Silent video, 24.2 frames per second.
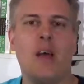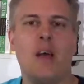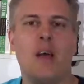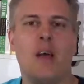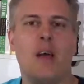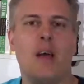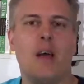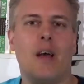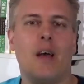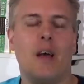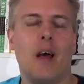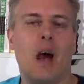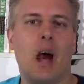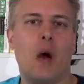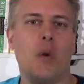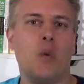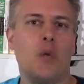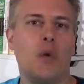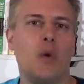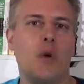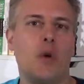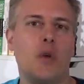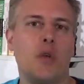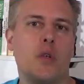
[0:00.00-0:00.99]
uh, I
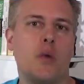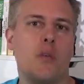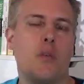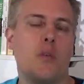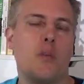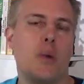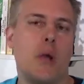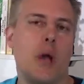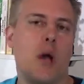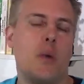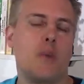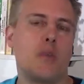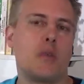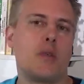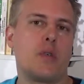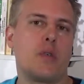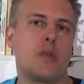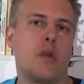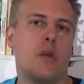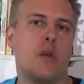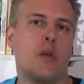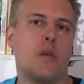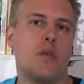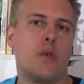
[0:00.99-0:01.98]
would perhaps
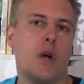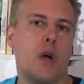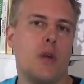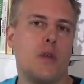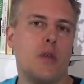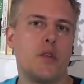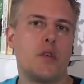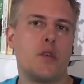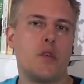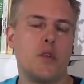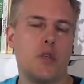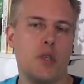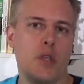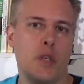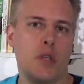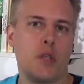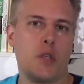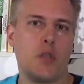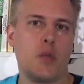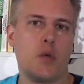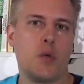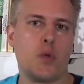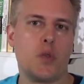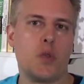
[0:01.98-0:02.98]
uh, rather
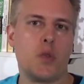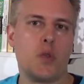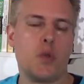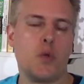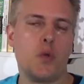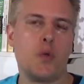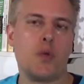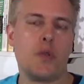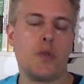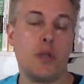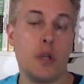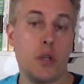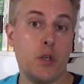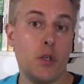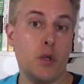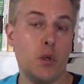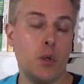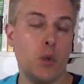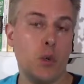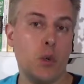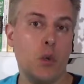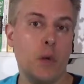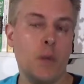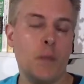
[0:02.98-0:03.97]
suggest you to that
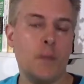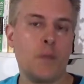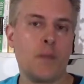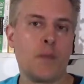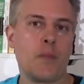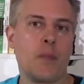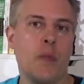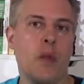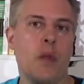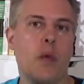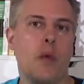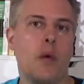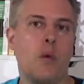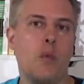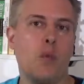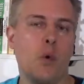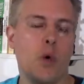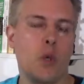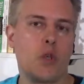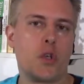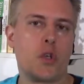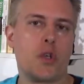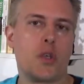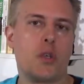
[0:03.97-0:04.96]
you uh,
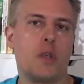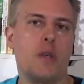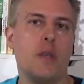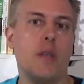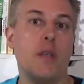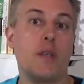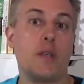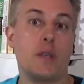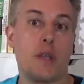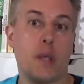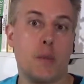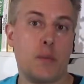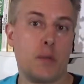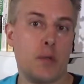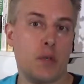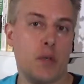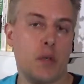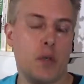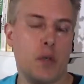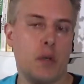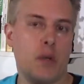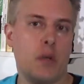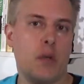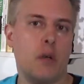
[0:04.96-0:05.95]
watch
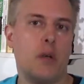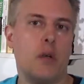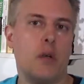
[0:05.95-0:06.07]
Inception